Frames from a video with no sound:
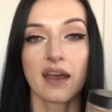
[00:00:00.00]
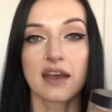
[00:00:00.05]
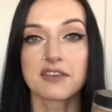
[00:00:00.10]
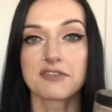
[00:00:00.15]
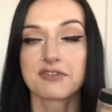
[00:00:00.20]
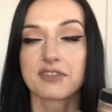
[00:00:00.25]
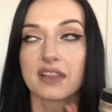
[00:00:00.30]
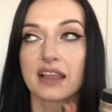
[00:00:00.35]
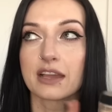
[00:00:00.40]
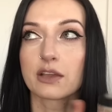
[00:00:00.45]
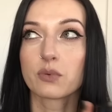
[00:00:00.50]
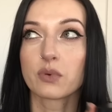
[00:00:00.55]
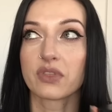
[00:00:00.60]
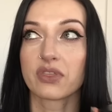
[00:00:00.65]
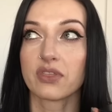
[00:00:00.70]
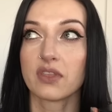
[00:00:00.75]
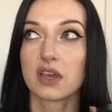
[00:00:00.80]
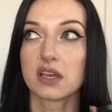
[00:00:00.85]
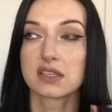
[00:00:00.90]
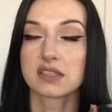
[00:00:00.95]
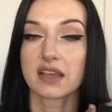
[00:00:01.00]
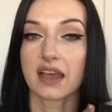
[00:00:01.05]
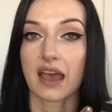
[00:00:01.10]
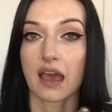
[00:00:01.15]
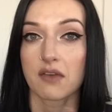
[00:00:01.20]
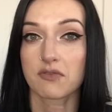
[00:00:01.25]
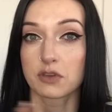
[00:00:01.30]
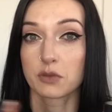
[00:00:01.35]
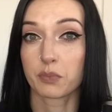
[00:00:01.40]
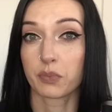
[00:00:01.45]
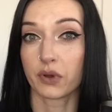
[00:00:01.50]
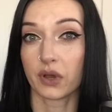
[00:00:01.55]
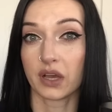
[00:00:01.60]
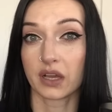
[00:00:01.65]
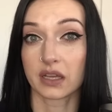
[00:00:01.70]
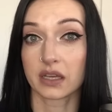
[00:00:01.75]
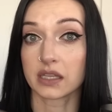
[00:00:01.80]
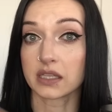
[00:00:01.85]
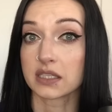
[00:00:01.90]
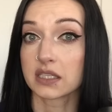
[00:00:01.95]
I feel like with this, I have to put
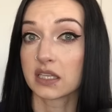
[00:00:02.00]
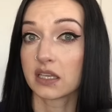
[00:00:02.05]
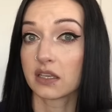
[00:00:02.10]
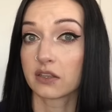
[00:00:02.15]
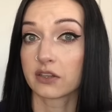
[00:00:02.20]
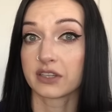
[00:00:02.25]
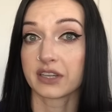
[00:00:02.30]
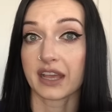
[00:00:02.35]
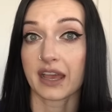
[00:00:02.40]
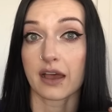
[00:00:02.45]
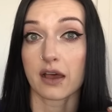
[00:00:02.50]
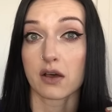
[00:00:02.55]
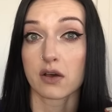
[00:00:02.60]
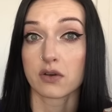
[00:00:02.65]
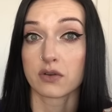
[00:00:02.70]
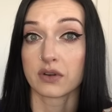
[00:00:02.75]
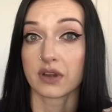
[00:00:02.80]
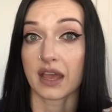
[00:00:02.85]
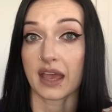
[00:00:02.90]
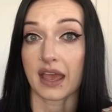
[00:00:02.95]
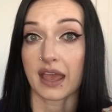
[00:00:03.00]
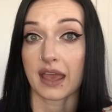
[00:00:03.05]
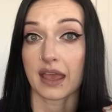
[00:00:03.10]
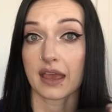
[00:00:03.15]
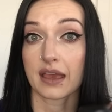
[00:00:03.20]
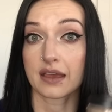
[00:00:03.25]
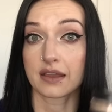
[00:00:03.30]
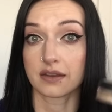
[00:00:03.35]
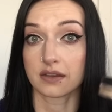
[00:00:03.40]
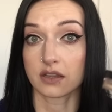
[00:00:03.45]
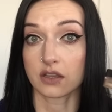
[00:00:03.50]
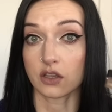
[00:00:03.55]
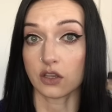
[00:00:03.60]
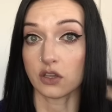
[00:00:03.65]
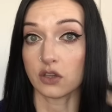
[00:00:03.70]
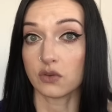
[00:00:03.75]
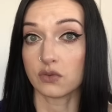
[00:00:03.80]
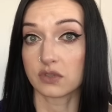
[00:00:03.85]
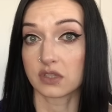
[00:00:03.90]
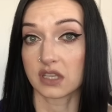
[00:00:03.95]
a concealer down and
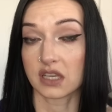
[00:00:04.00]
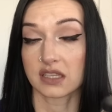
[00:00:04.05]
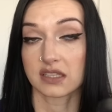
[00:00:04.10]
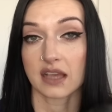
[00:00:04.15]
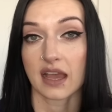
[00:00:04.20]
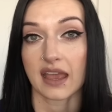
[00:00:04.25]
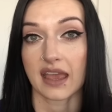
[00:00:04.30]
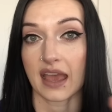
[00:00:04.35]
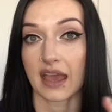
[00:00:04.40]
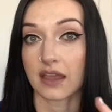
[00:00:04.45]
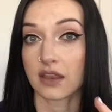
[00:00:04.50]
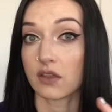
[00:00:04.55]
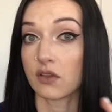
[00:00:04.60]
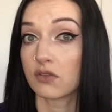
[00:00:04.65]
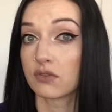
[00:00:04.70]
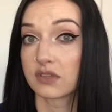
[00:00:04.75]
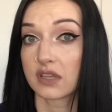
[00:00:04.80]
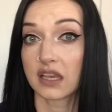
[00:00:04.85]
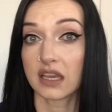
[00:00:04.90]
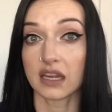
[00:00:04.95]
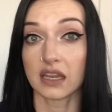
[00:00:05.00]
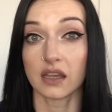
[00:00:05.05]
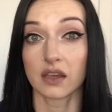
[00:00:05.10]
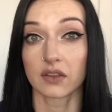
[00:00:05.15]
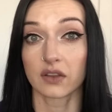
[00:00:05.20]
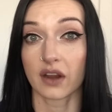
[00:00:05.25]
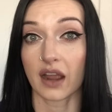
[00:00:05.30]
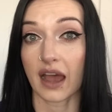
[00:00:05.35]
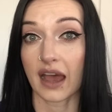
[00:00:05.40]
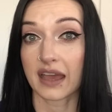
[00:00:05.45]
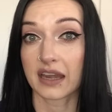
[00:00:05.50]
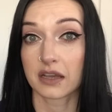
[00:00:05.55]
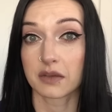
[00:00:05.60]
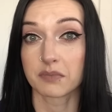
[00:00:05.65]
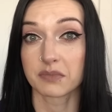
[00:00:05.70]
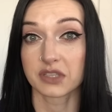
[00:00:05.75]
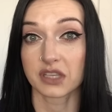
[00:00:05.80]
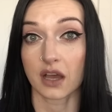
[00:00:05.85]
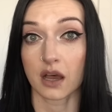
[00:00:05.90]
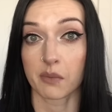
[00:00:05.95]
use this. I can't use any other
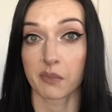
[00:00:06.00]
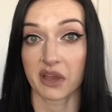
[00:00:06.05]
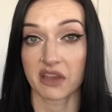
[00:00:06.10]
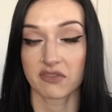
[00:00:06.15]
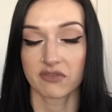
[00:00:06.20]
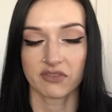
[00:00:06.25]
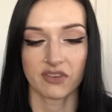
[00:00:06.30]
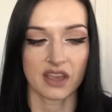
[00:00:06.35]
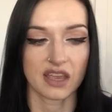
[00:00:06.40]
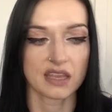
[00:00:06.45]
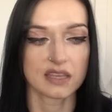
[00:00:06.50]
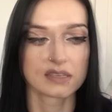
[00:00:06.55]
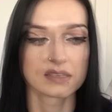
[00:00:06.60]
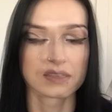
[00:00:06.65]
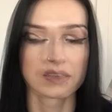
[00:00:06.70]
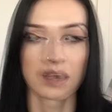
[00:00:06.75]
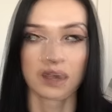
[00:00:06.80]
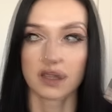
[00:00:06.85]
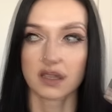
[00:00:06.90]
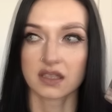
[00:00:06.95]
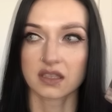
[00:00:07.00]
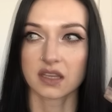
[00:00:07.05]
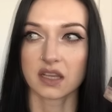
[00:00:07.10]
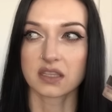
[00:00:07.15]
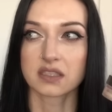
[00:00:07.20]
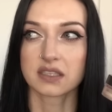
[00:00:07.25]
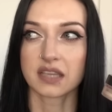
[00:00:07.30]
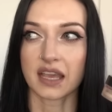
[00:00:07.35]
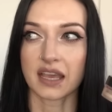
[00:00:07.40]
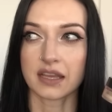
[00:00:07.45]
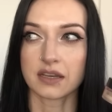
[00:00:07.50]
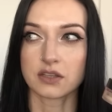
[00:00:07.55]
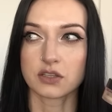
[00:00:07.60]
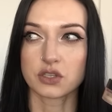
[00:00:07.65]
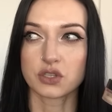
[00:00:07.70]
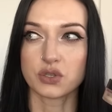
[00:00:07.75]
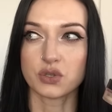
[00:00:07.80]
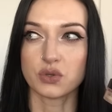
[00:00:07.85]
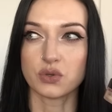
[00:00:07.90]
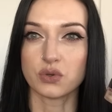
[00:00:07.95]
items on my face. This does tend
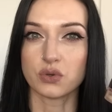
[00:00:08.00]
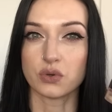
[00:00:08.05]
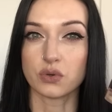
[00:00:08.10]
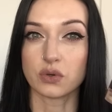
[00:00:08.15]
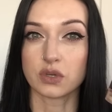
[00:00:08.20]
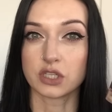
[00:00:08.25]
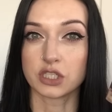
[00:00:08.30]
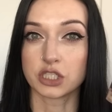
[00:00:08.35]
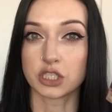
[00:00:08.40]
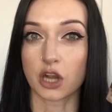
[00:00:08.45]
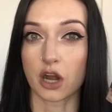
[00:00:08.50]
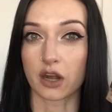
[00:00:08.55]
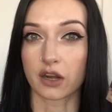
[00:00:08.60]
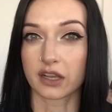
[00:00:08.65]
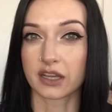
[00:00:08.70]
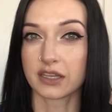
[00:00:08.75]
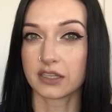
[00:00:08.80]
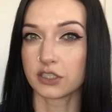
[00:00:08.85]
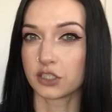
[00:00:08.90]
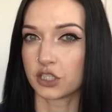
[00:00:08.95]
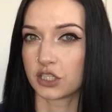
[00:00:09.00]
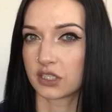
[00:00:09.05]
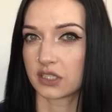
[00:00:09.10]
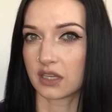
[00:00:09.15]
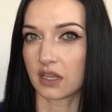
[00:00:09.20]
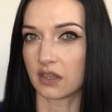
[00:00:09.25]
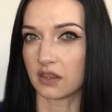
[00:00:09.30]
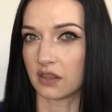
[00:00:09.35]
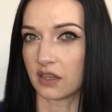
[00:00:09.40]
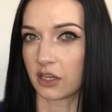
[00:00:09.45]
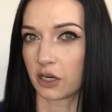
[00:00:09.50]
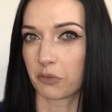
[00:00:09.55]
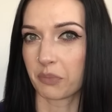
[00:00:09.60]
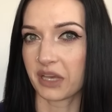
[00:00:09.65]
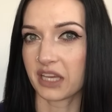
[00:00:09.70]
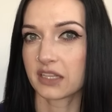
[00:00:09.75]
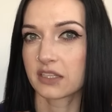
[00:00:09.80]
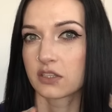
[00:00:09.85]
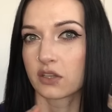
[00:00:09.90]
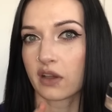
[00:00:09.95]
to darken just a little
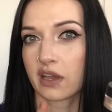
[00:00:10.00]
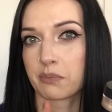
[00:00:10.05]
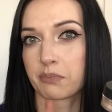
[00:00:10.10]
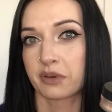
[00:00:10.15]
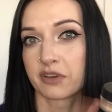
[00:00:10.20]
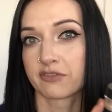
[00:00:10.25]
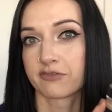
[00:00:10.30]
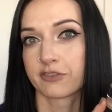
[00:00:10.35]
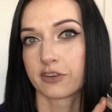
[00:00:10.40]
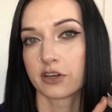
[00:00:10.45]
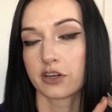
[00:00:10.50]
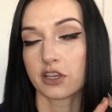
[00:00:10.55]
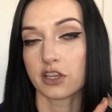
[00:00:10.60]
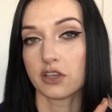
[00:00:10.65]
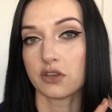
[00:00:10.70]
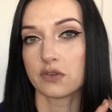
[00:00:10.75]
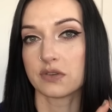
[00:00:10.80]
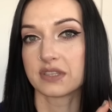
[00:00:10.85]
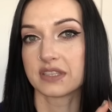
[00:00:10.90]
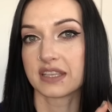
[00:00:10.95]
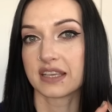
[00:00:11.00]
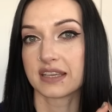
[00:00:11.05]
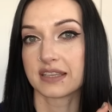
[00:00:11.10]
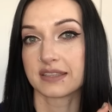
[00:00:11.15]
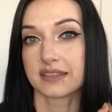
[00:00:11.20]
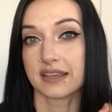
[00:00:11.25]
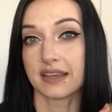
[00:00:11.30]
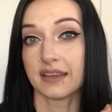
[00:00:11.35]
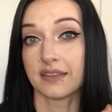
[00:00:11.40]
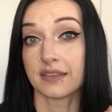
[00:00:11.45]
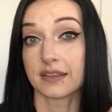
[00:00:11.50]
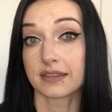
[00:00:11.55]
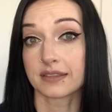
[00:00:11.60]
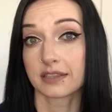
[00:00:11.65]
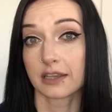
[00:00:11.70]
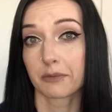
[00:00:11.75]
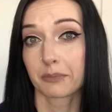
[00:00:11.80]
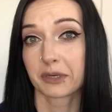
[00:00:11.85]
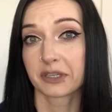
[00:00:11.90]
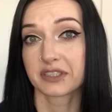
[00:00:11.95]
bit, so I prefer to use this in the
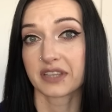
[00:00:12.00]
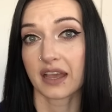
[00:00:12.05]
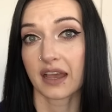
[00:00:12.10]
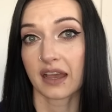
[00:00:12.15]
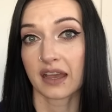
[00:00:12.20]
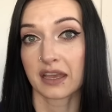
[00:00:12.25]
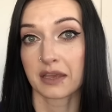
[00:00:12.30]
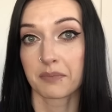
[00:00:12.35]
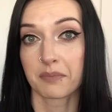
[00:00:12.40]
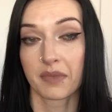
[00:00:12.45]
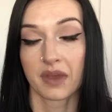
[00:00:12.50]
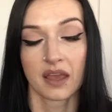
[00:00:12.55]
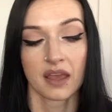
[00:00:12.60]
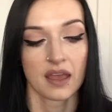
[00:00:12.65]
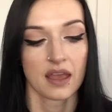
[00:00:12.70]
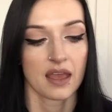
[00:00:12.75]
summertime.